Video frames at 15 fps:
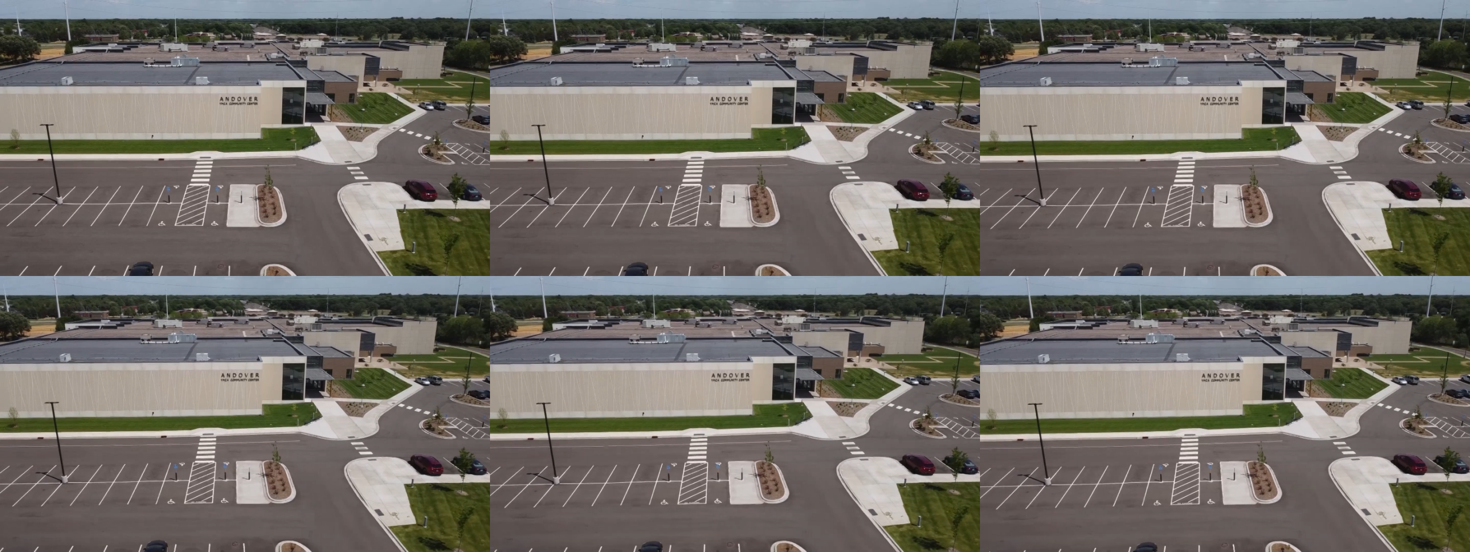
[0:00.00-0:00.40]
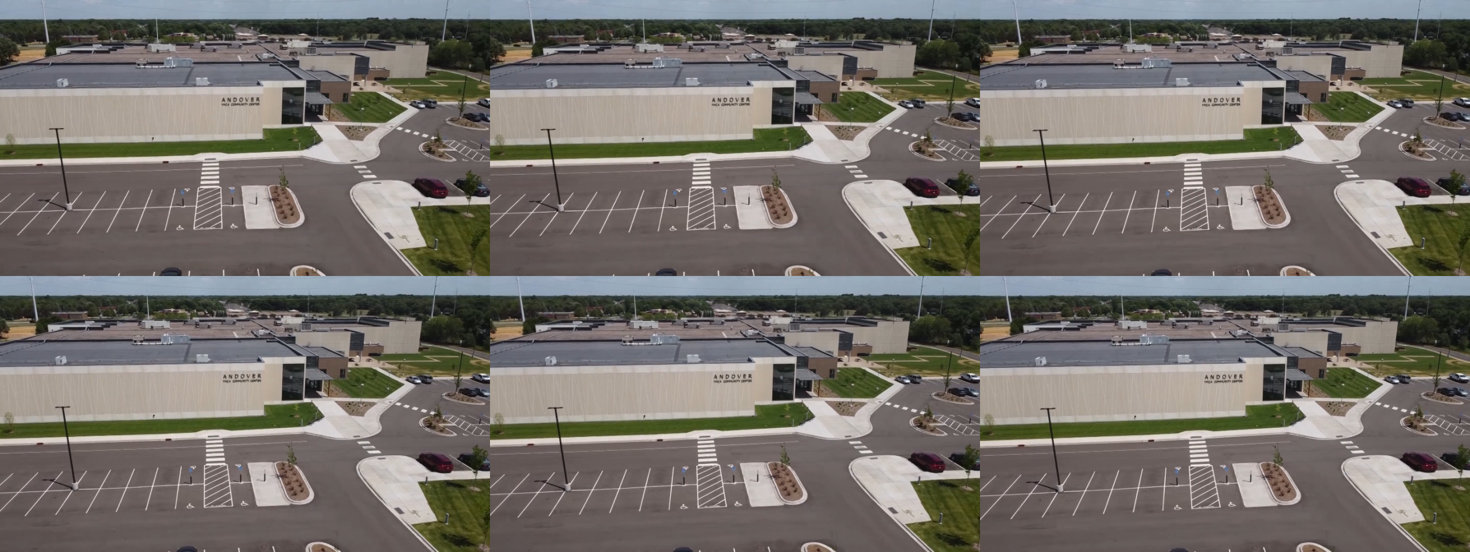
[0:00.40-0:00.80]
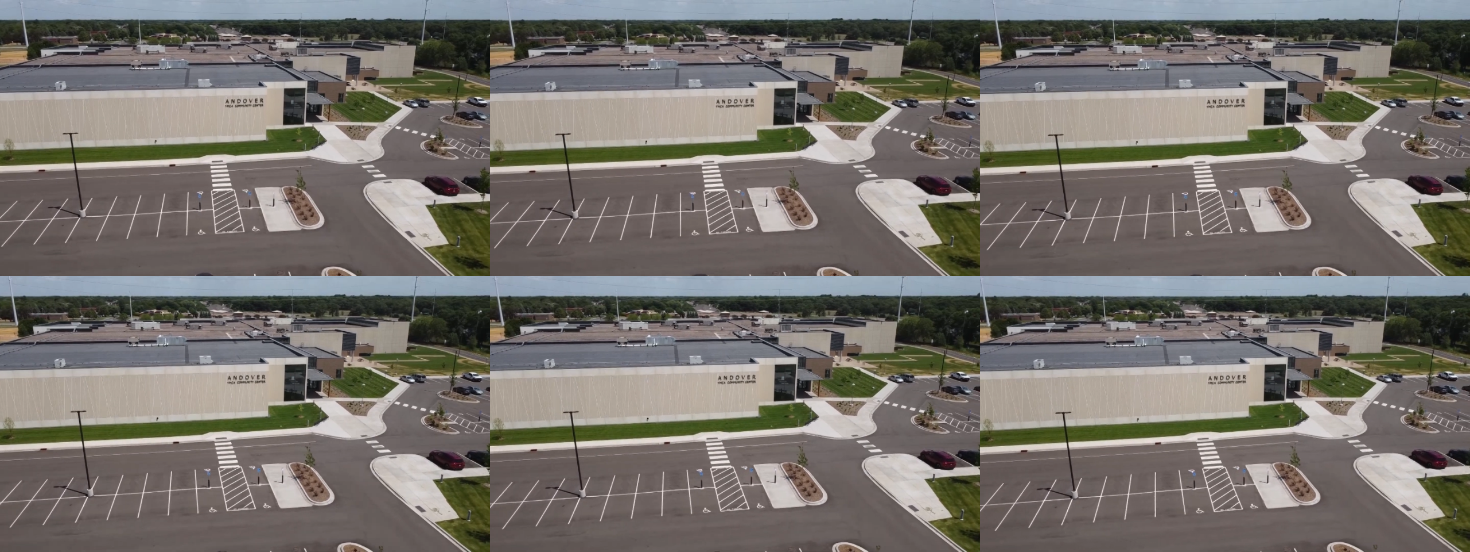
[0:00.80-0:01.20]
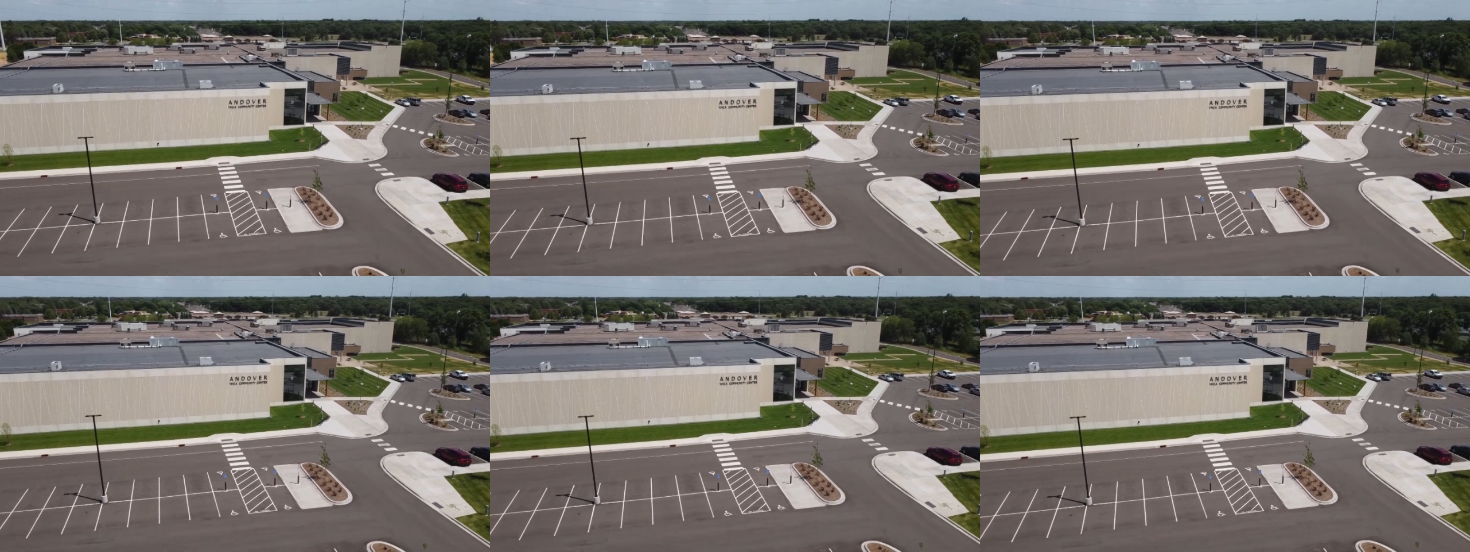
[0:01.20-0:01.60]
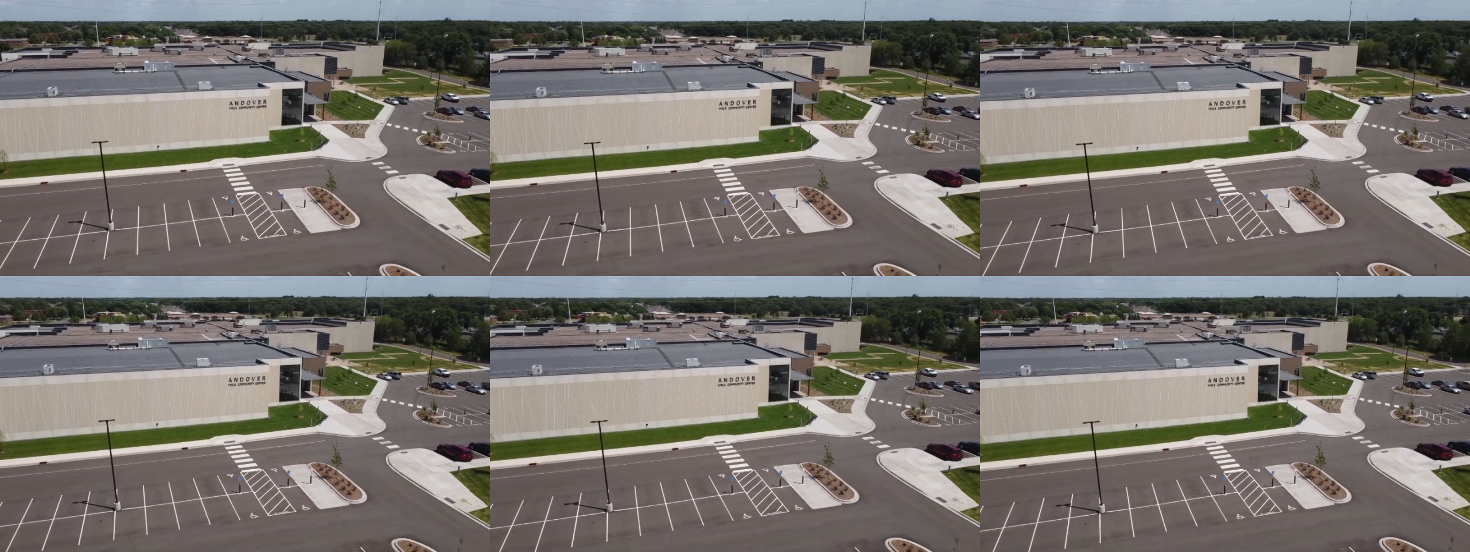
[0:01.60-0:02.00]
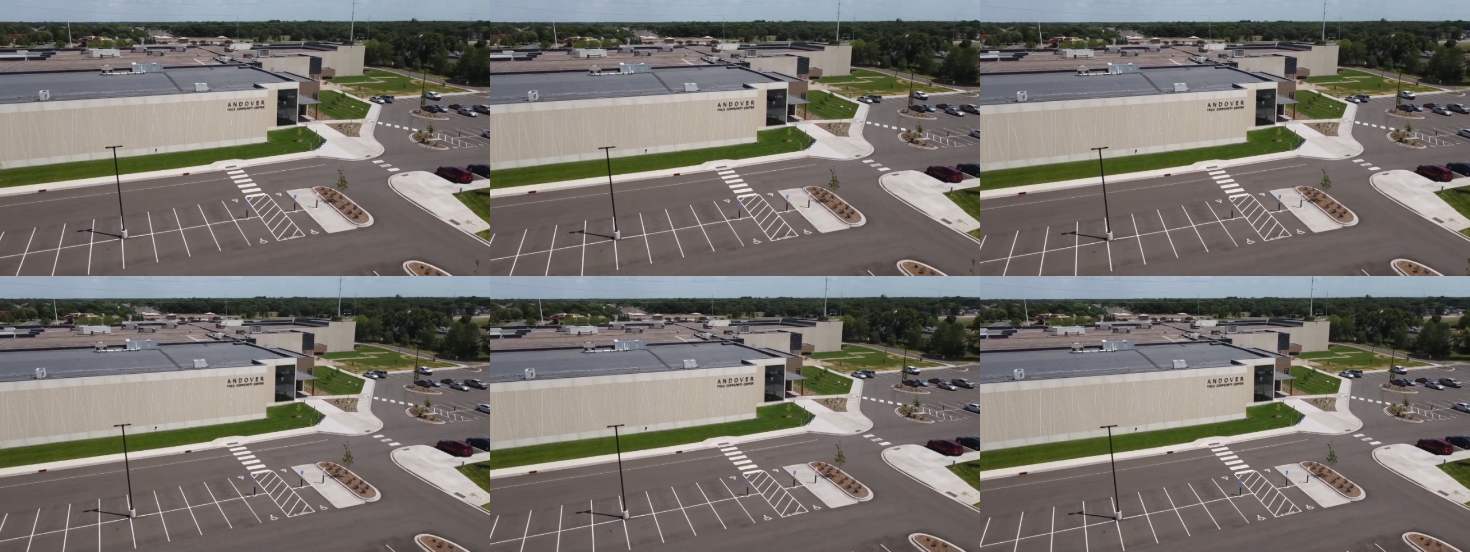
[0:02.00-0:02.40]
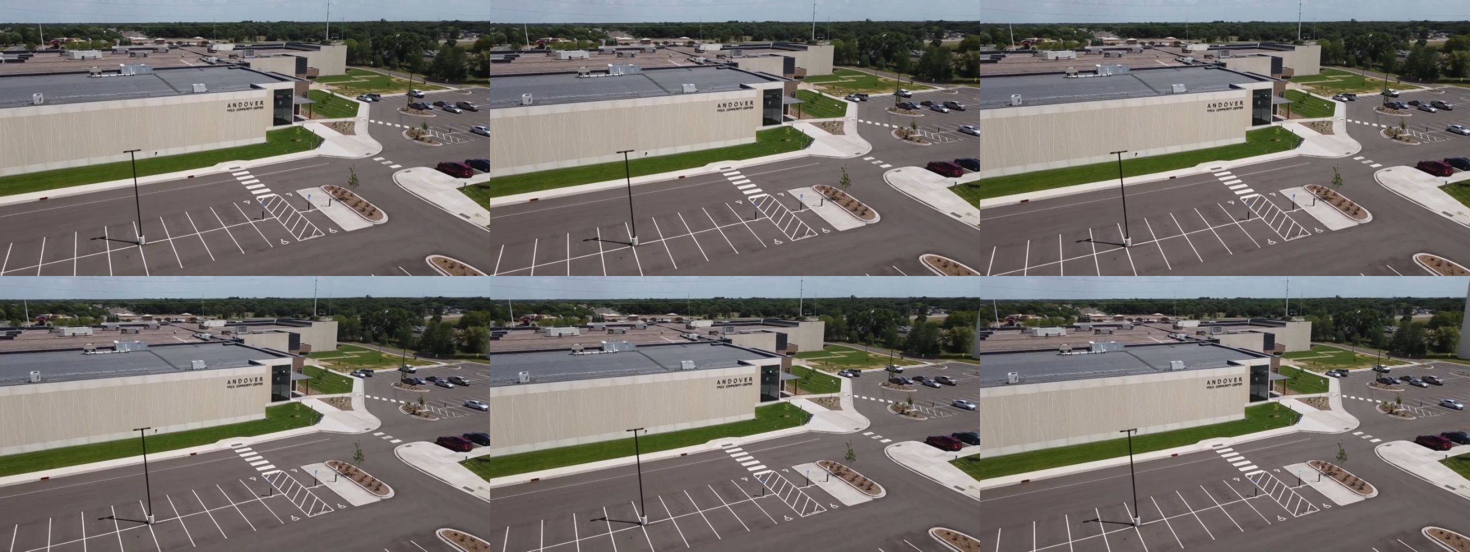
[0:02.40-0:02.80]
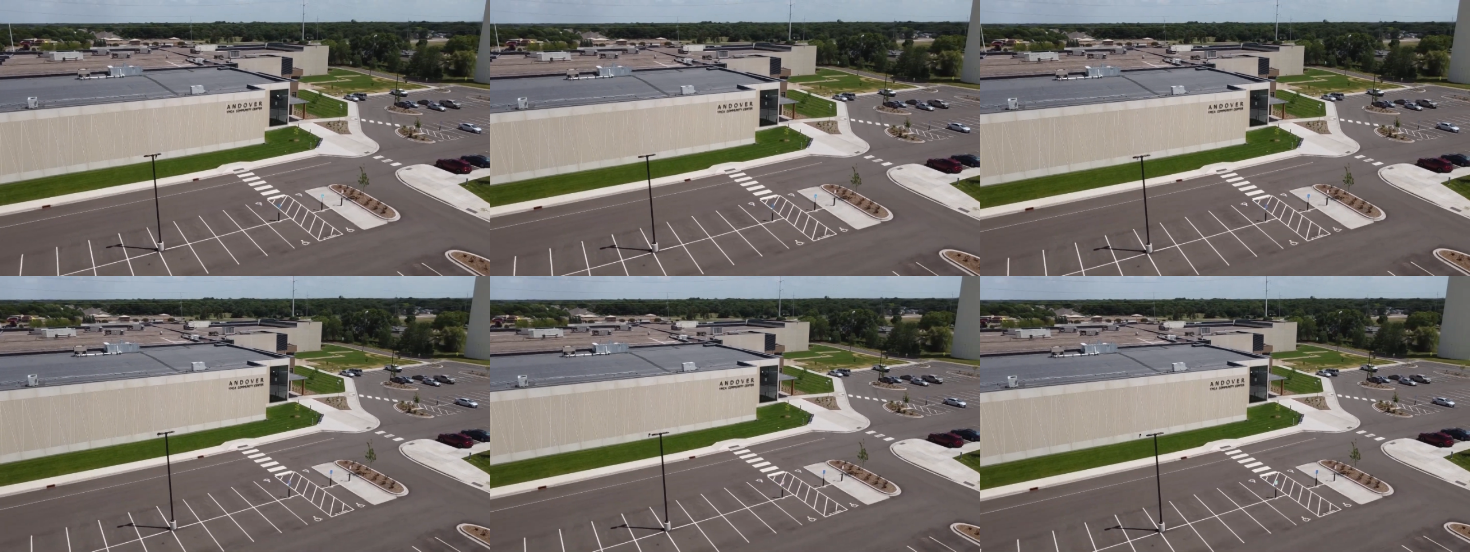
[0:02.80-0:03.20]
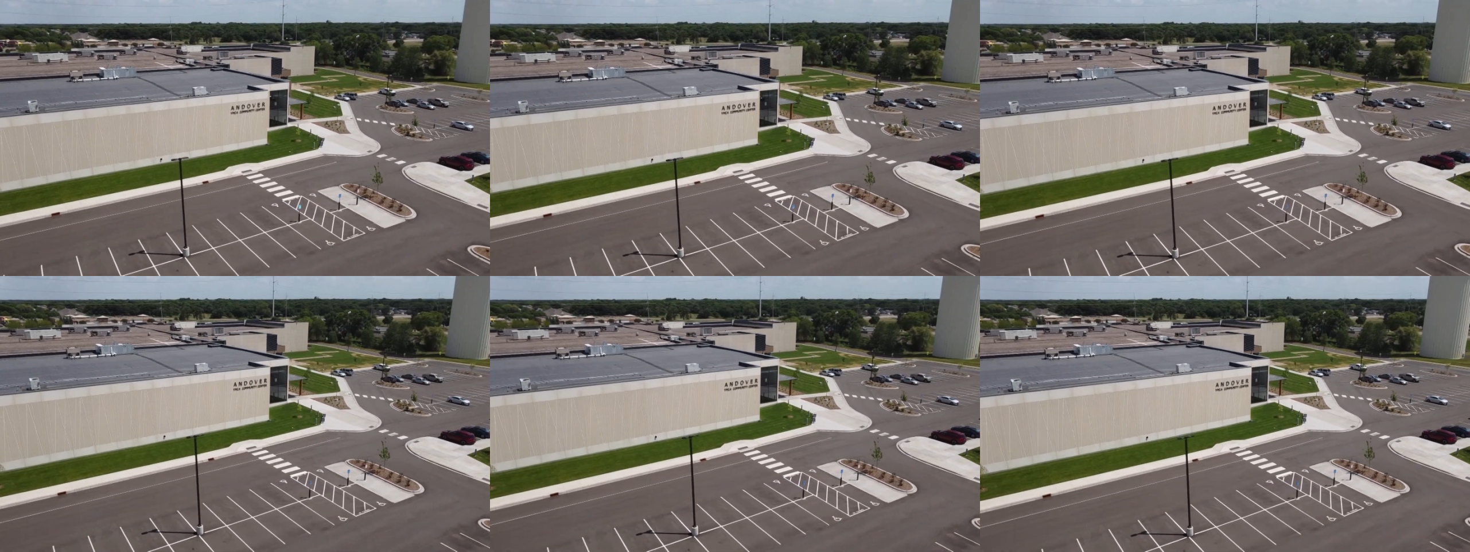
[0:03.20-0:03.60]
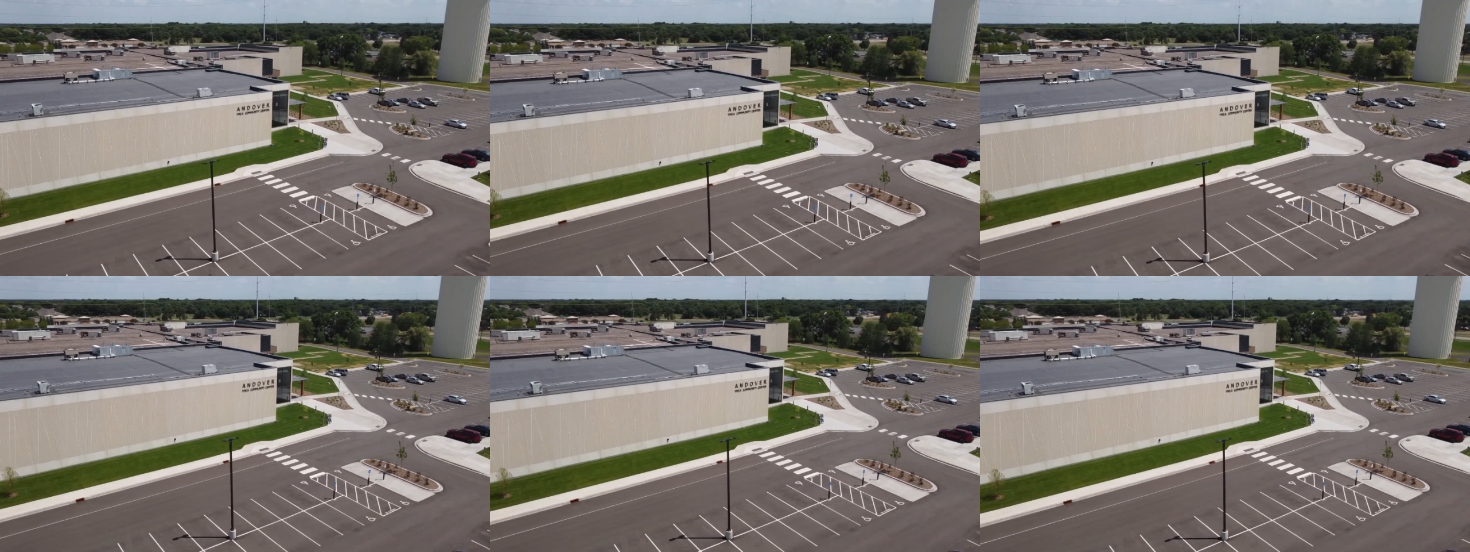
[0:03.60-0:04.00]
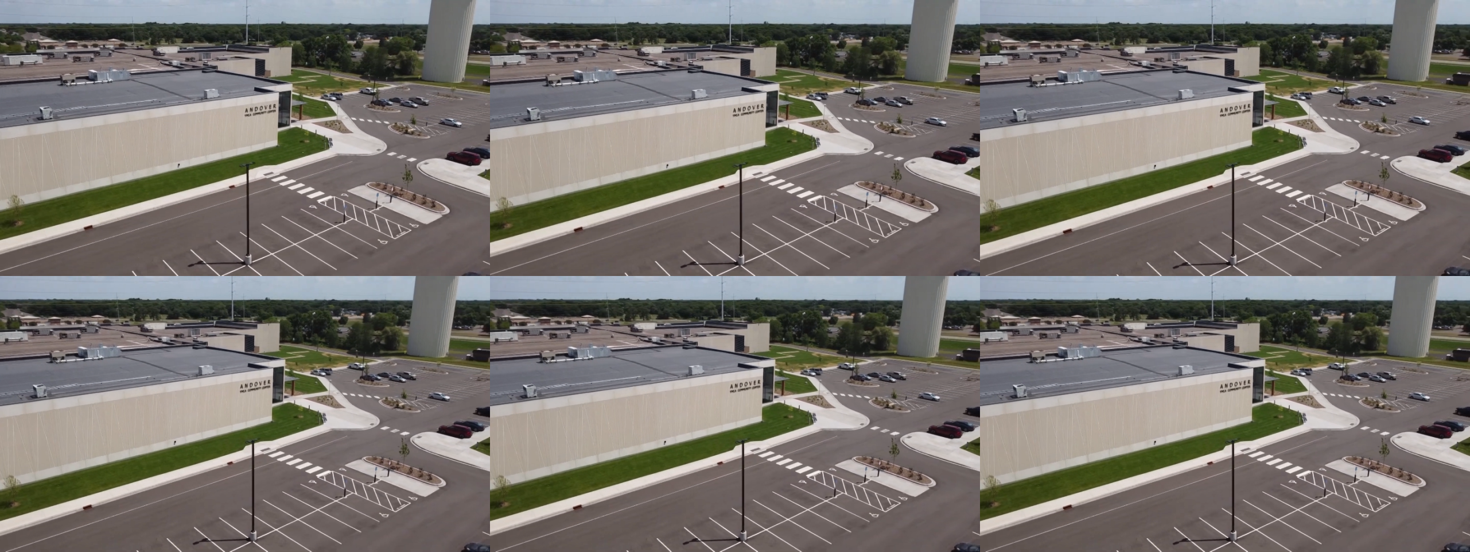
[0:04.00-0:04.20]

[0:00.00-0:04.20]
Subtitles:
No face is visible, so there are no lips to read.